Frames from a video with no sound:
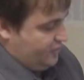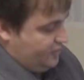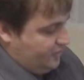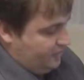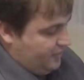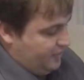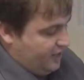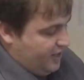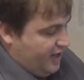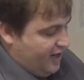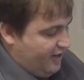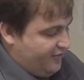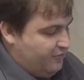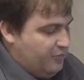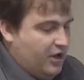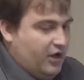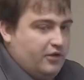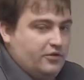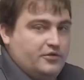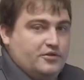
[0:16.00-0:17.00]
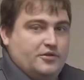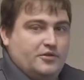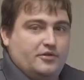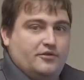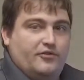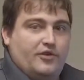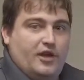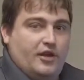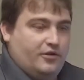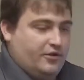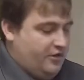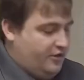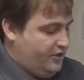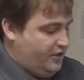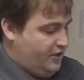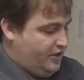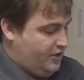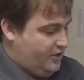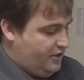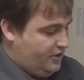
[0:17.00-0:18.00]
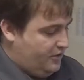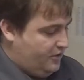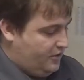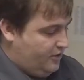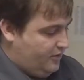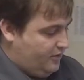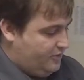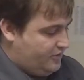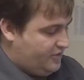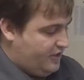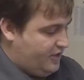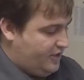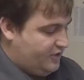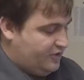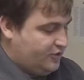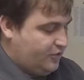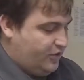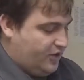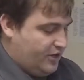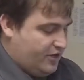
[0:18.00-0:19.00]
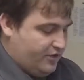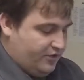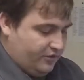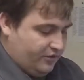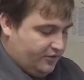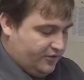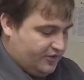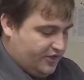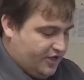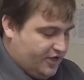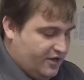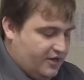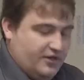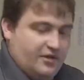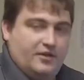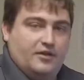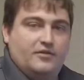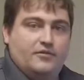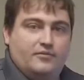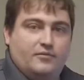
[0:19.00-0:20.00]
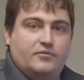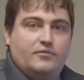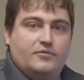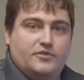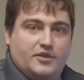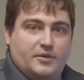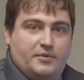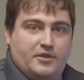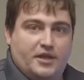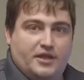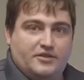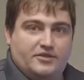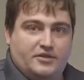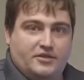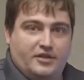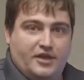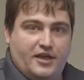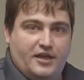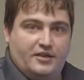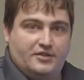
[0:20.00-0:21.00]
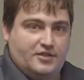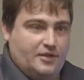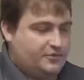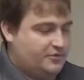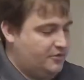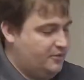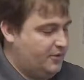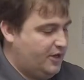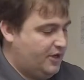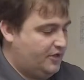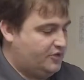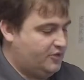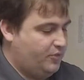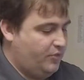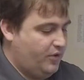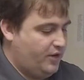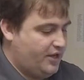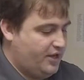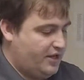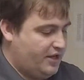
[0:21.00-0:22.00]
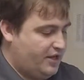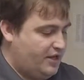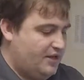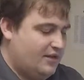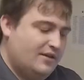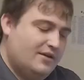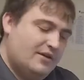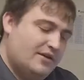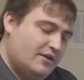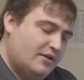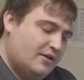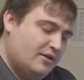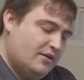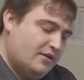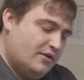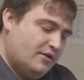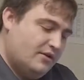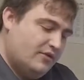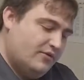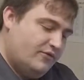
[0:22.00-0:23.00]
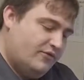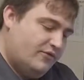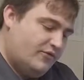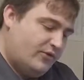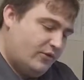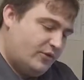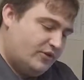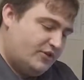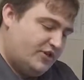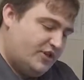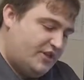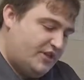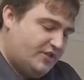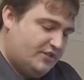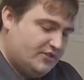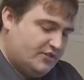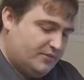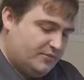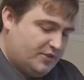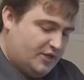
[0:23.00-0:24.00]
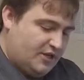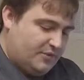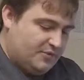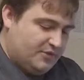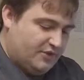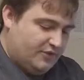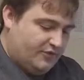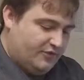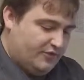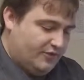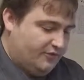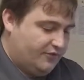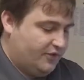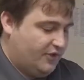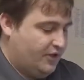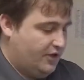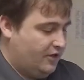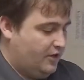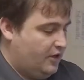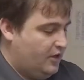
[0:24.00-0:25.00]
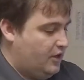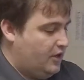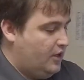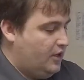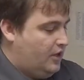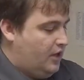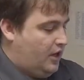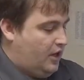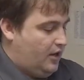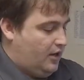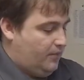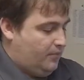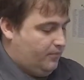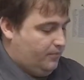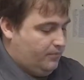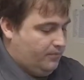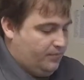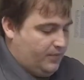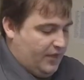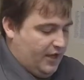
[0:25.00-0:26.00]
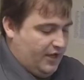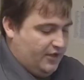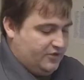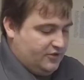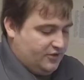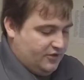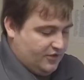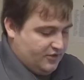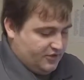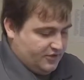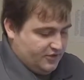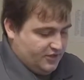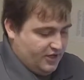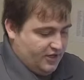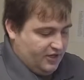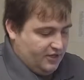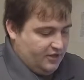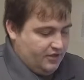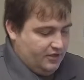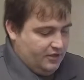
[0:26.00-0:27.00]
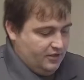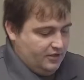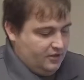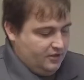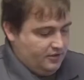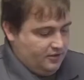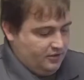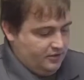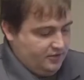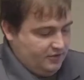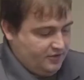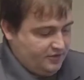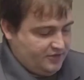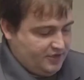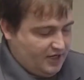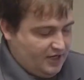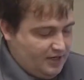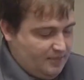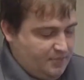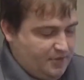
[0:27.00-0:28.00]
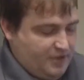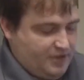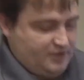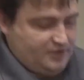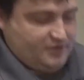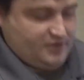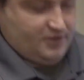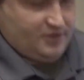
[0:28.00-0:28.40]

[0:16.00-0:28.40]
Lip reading: Super Nav models that are found in the, I want to say the 2013 and some of the Escalades up to about 2014, sometimes in a 15. As you can see, the top has